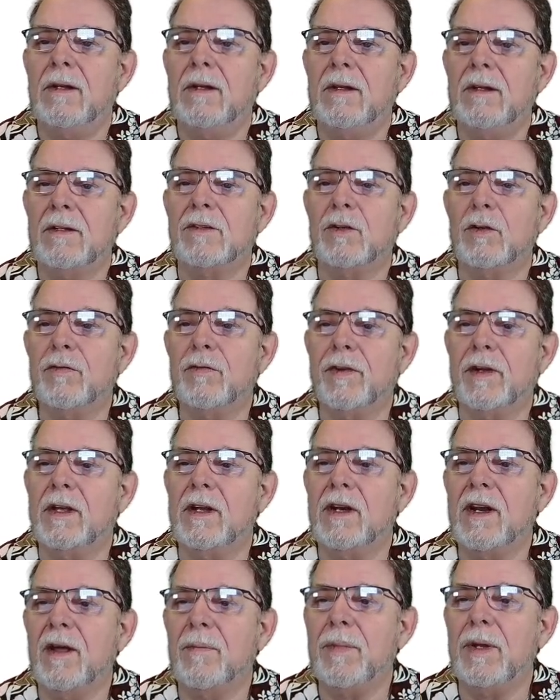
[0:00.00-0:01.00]
A servant
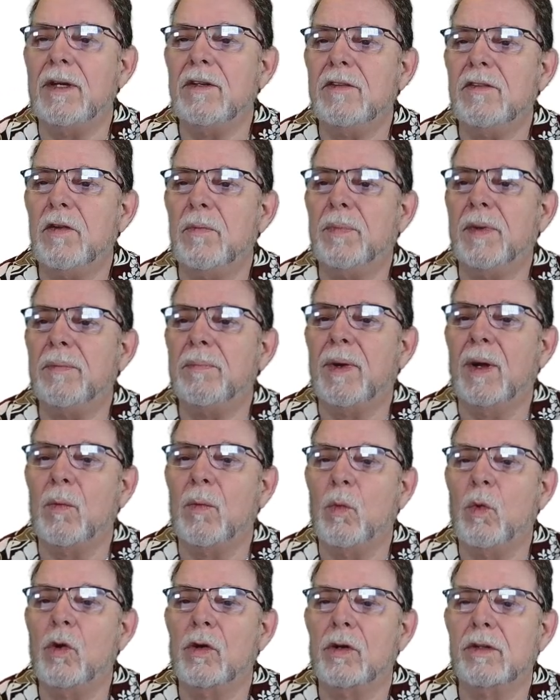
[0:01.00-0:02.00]
cannot be disciplined by
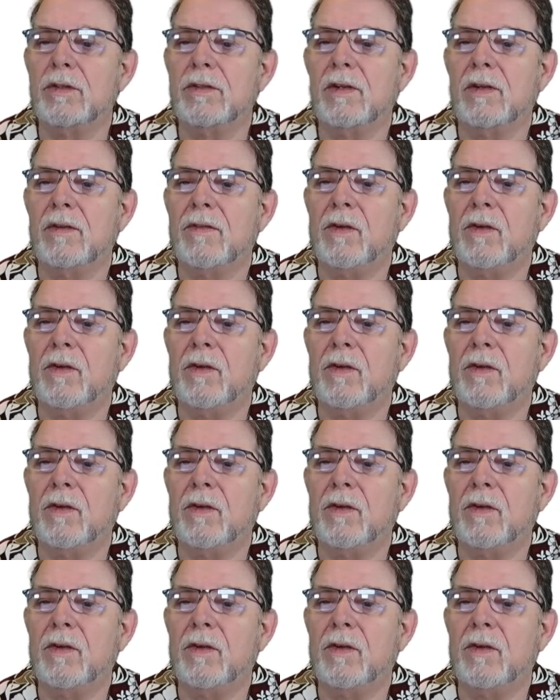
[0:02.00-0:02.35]
words,